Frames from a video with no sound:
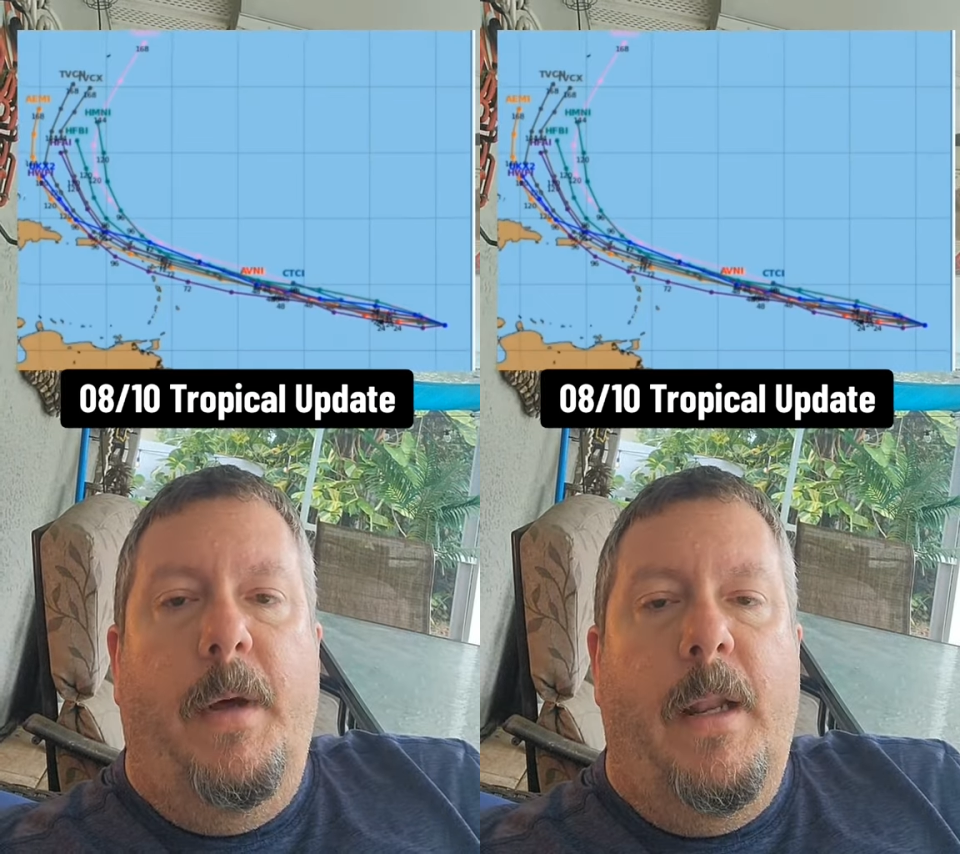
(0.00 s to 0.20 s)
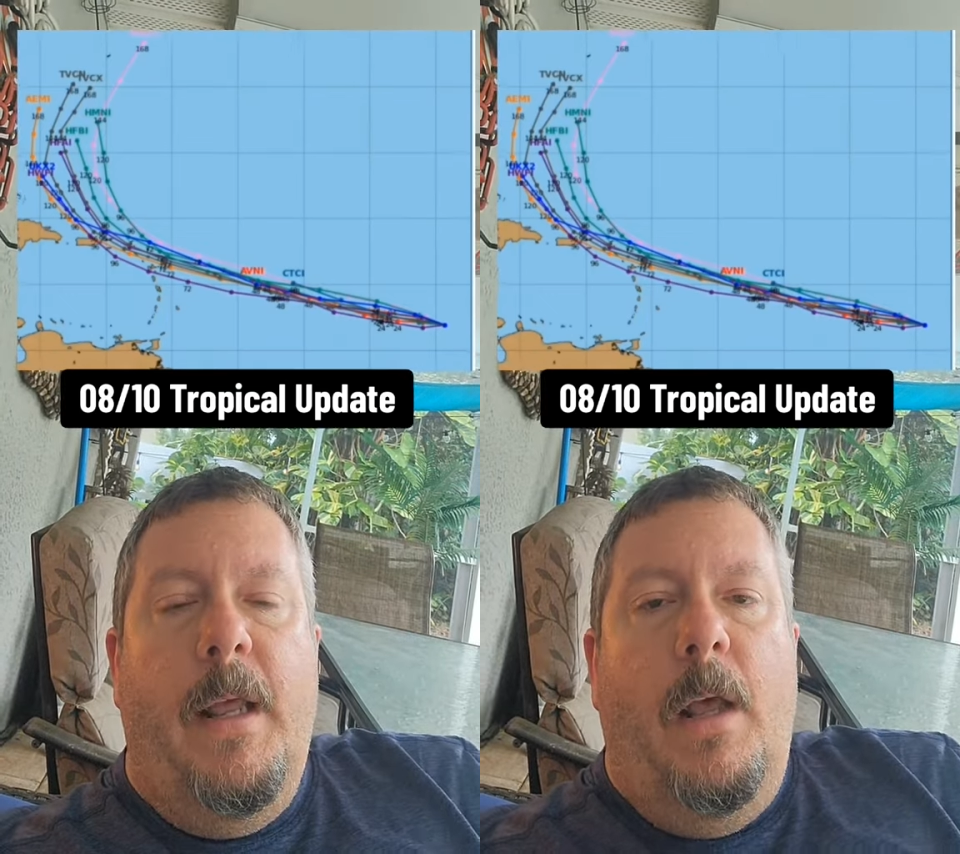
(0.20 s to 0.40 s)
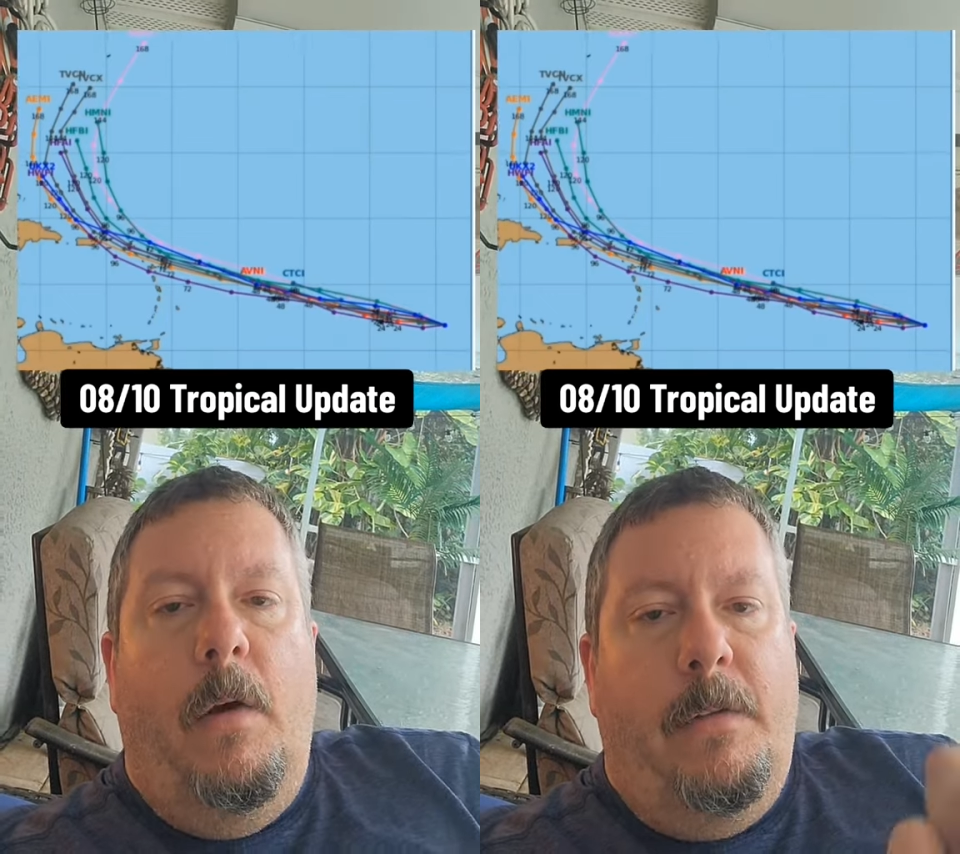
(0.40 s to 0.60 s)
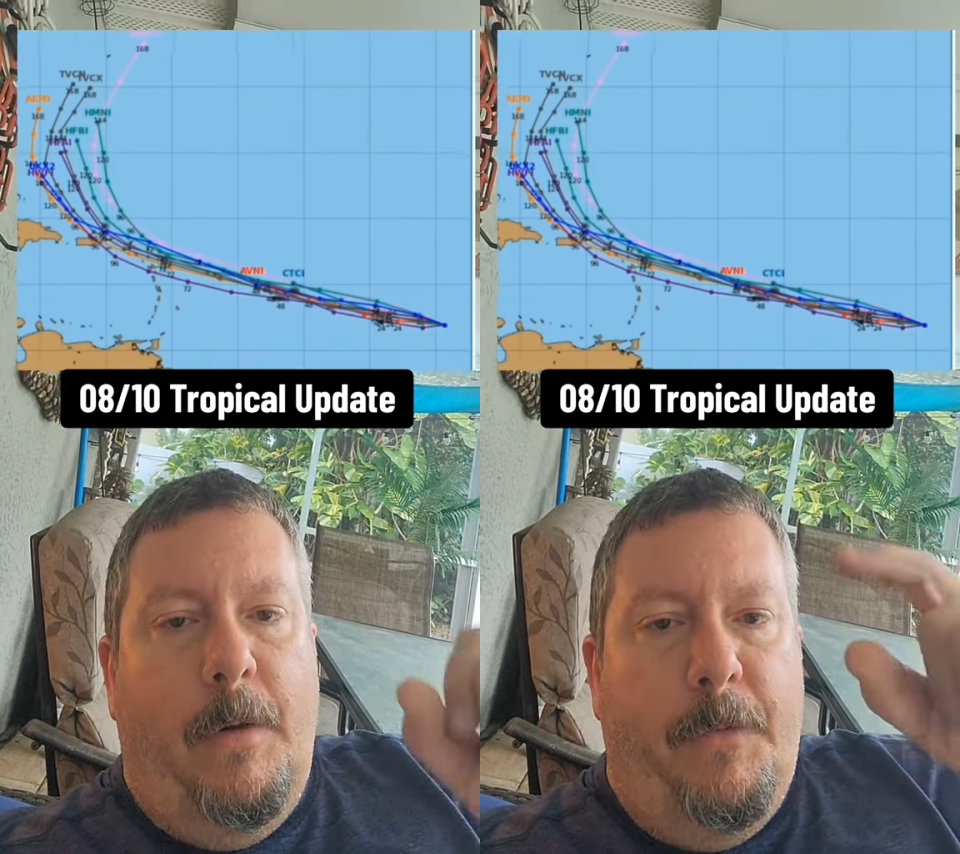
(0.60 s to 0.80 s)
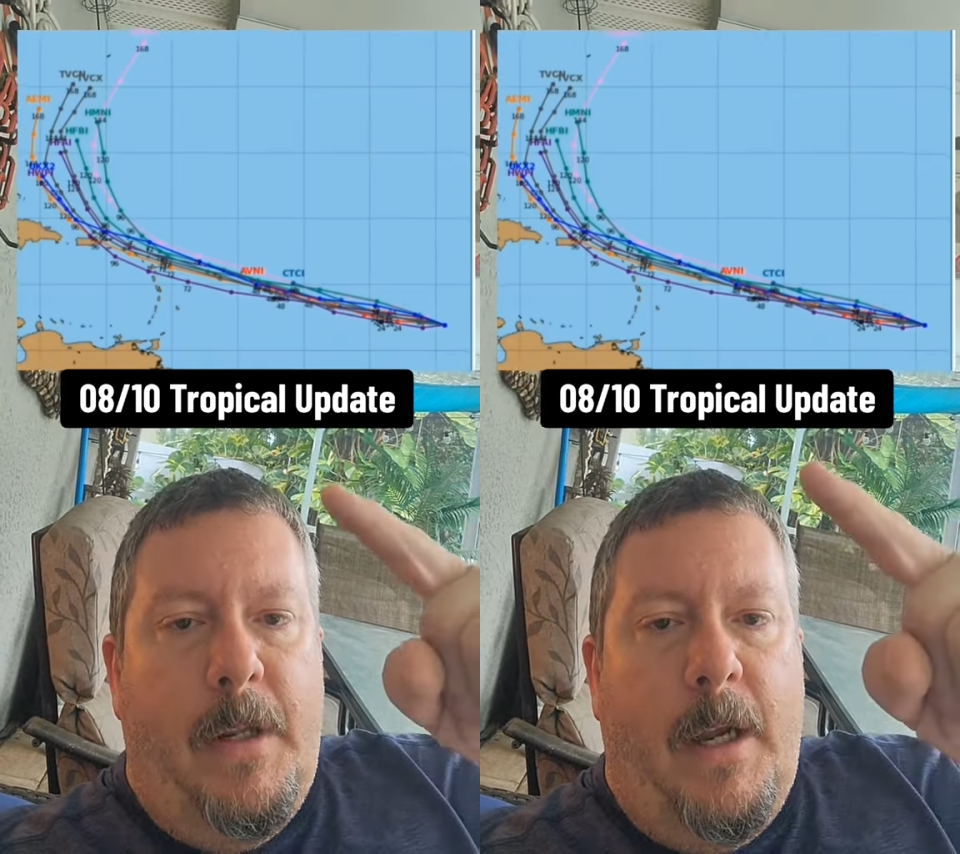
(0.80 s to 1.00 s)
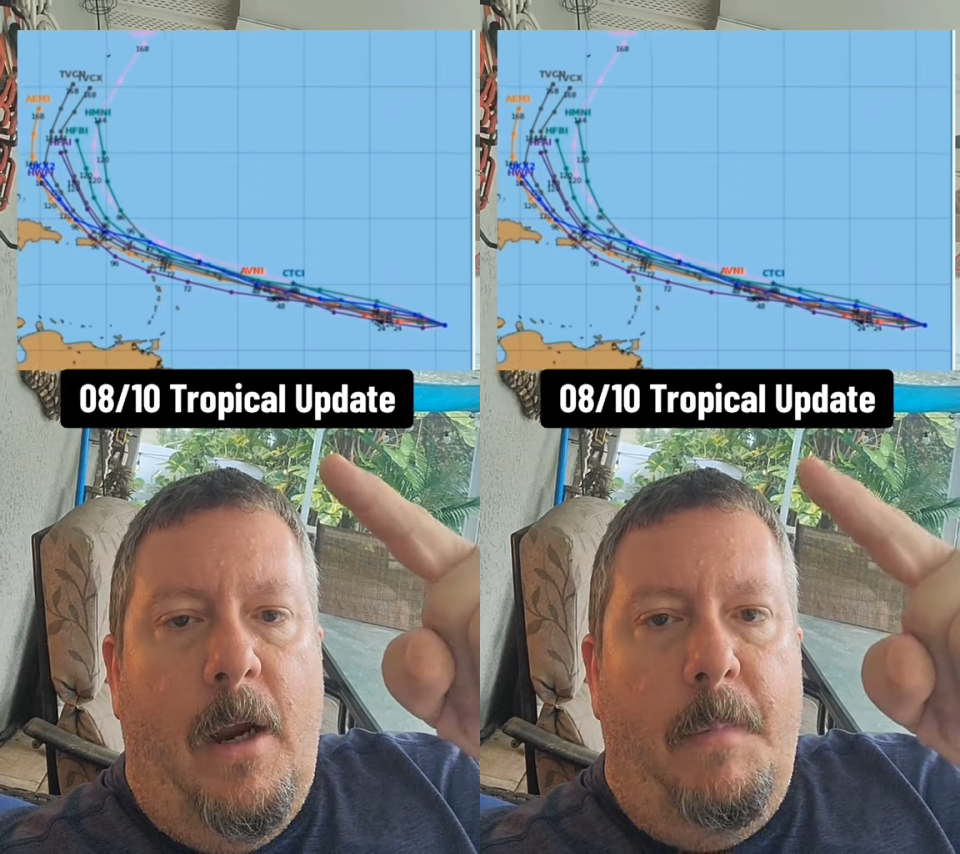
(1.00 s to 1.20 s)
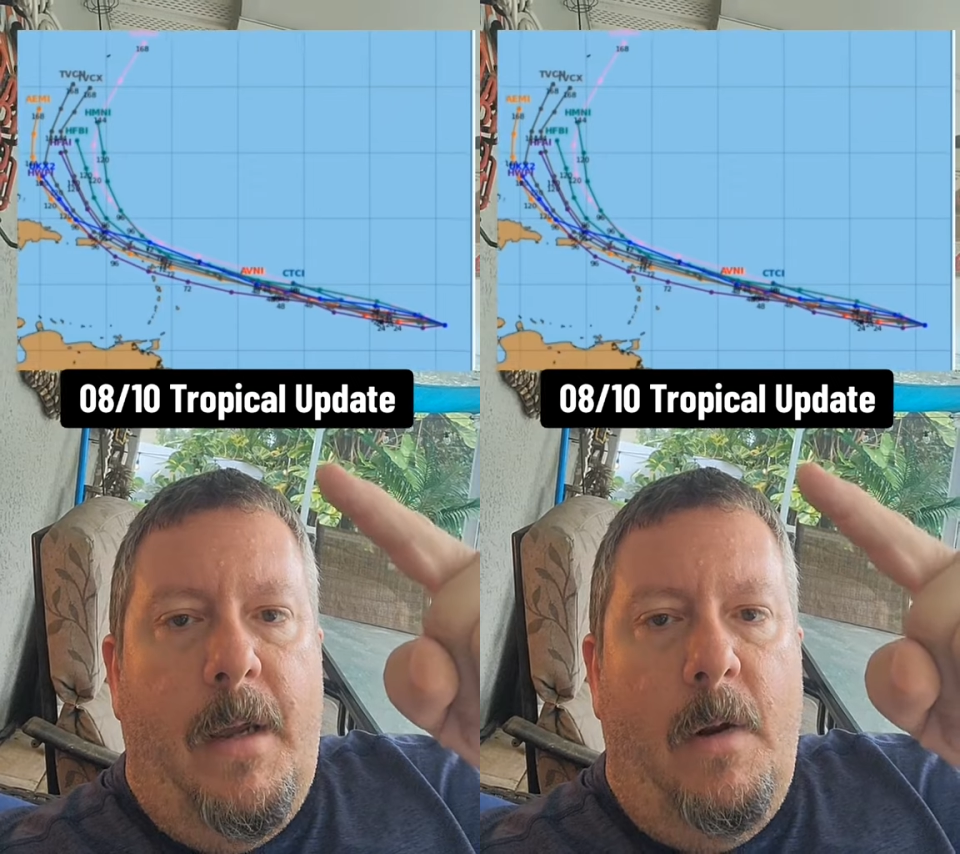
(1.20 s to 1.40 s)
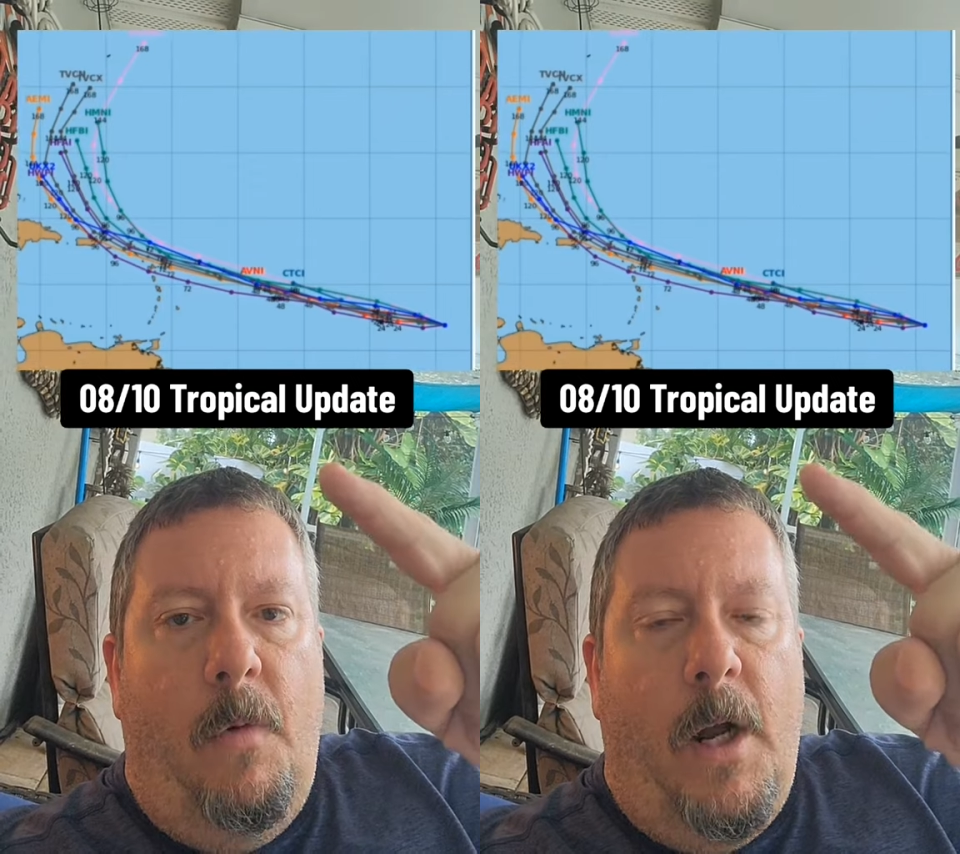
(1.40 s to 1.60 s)
But definitely the
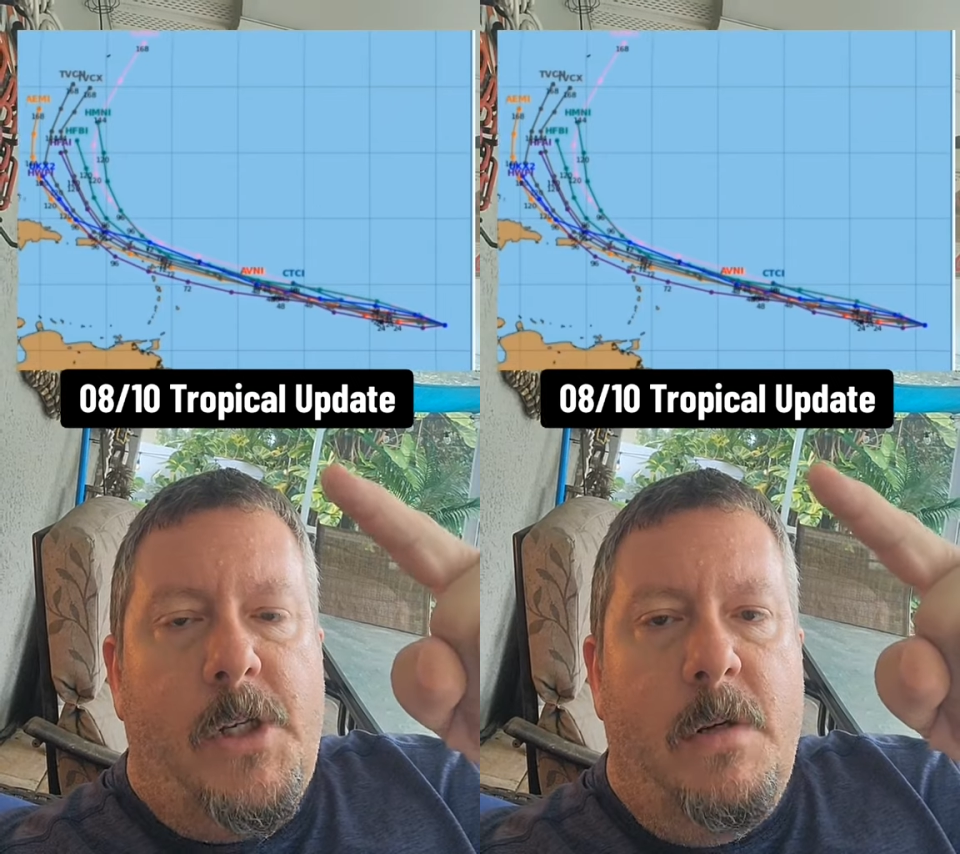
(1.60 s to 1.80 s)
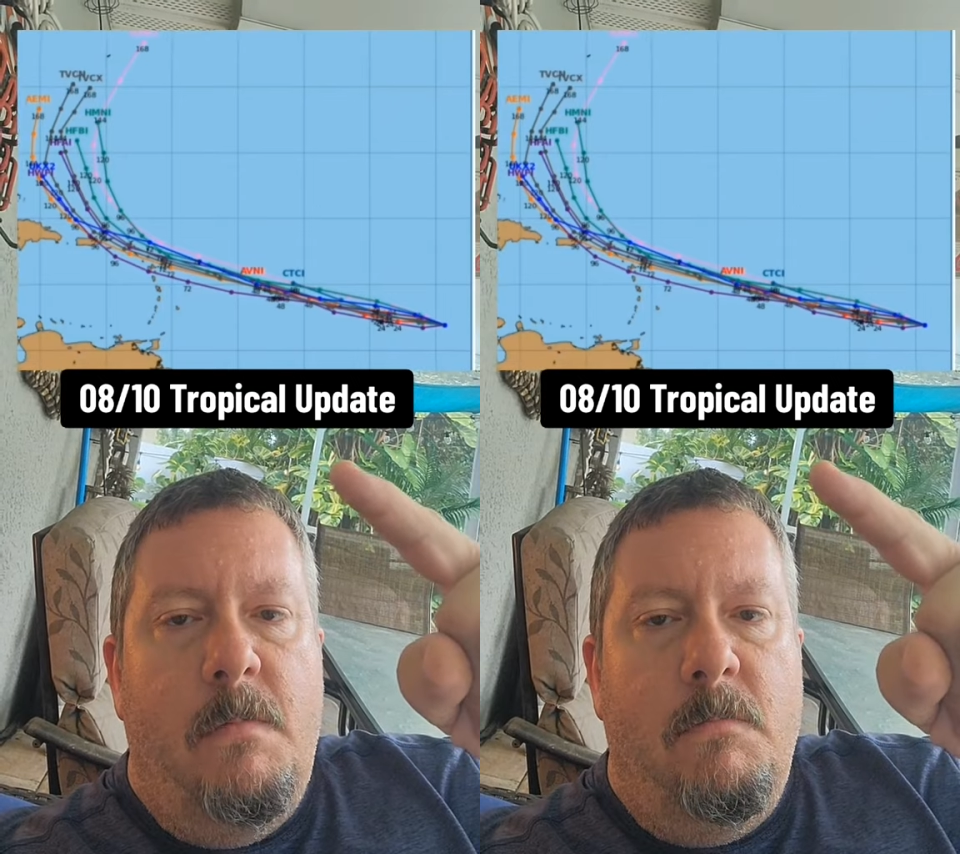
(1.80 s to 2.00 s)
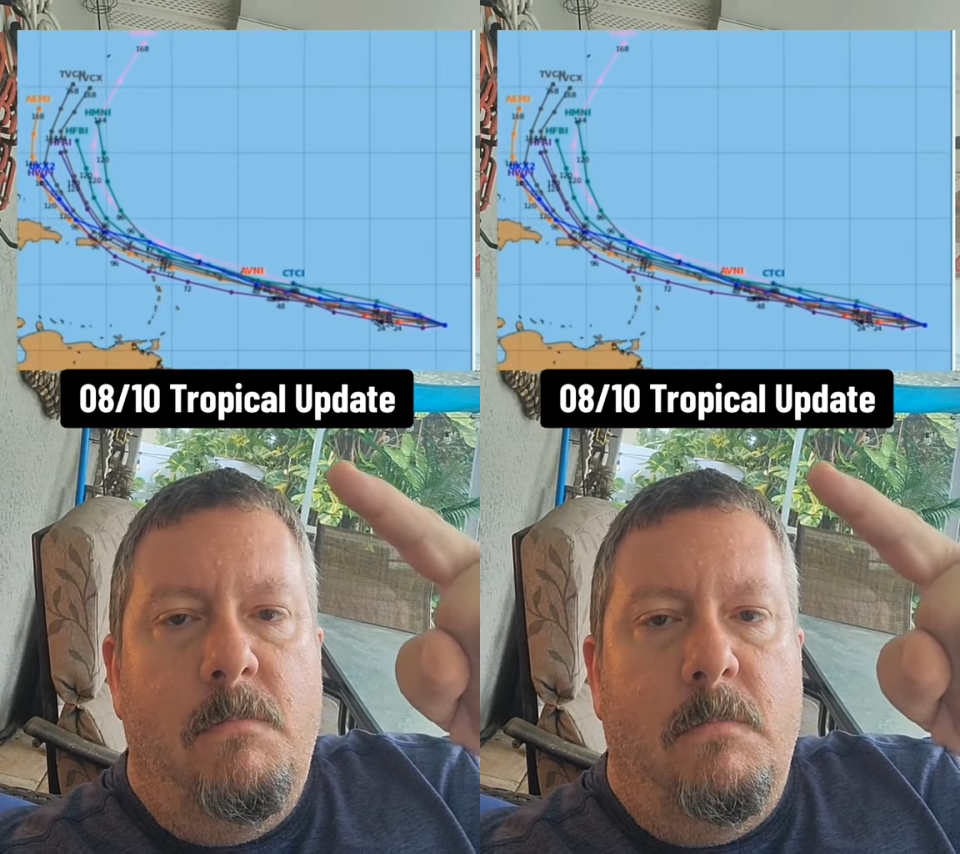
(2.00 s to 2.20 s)
Caribbean watching.